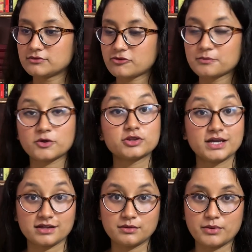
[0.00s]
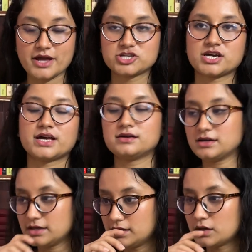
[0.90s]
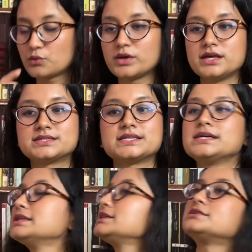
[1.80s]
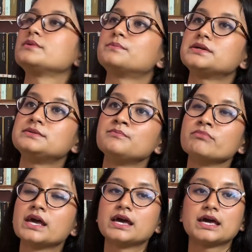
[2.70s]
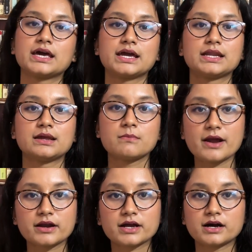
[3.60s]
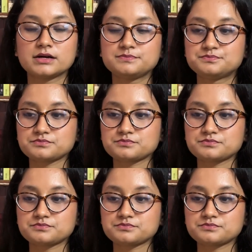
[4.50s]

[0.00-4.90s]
from on the other branch, we see these people in America